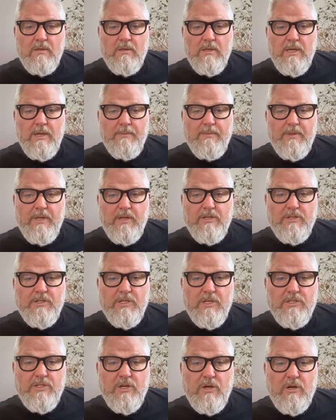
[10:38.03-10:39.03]
Yep,
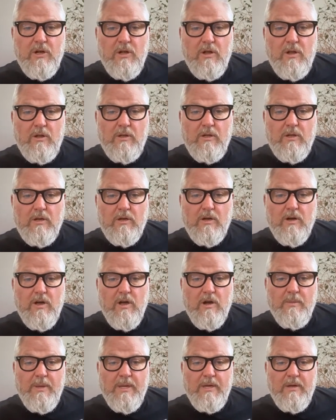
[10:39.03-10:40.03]
there's all our
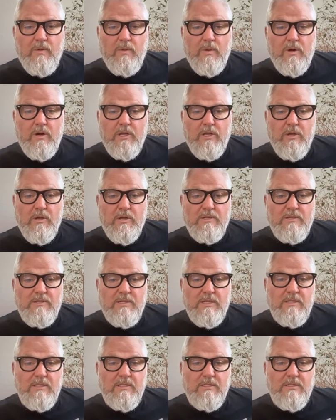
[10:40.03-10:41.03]
automated work. You can
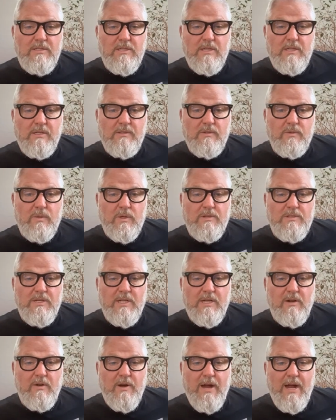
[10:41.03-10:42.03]
see these things where it's
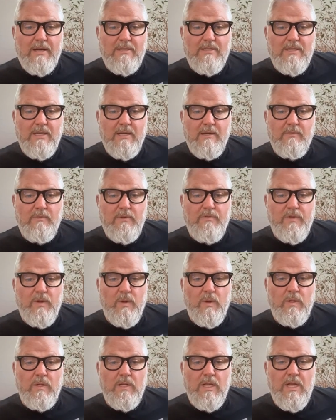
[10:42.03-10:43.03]
interacting,
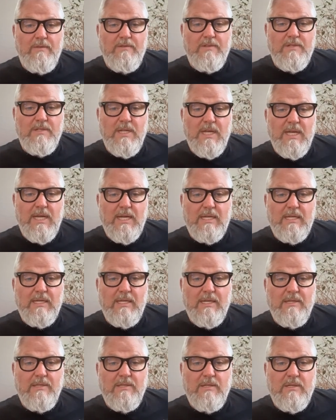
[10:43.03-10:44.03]
reviewing live
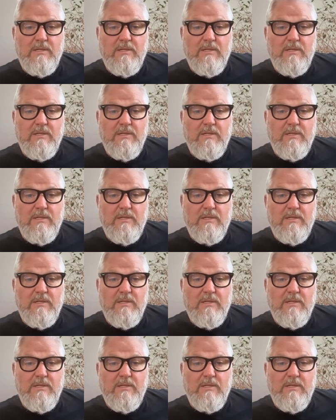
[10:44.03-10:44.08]
status,